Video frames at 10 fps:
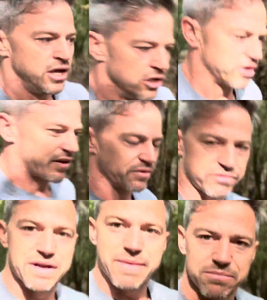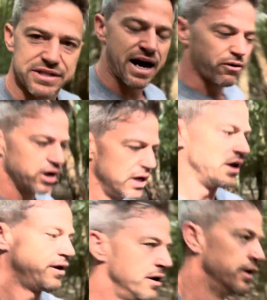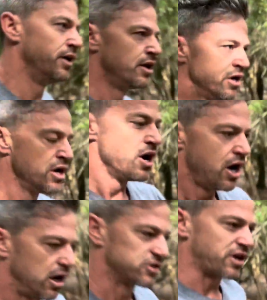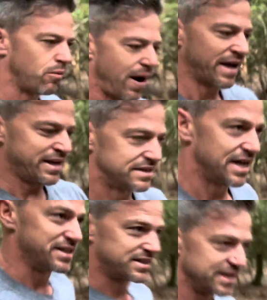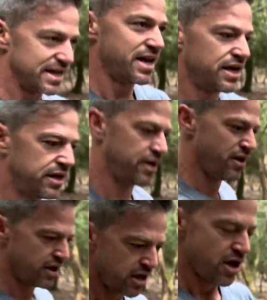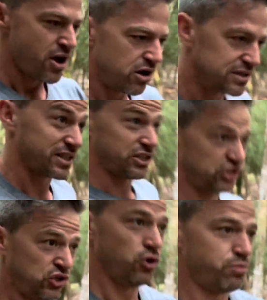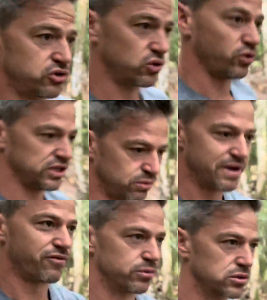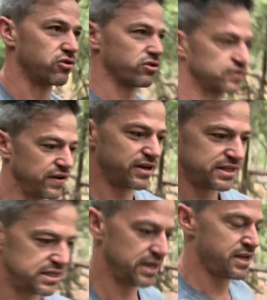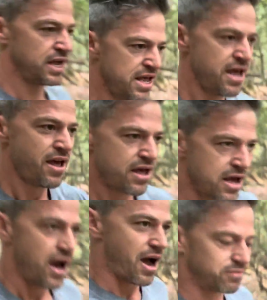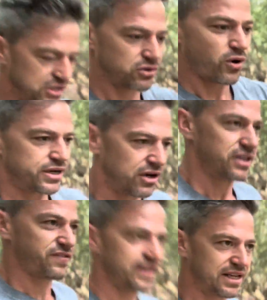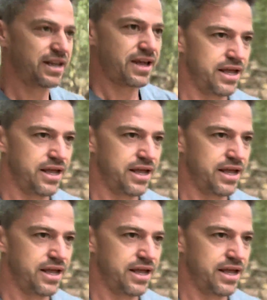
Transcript: so I think we're three months out, I'll start whacking intensity. I was actually super sore this week from all the CrossFit I did, um, which was quite a nice feeling.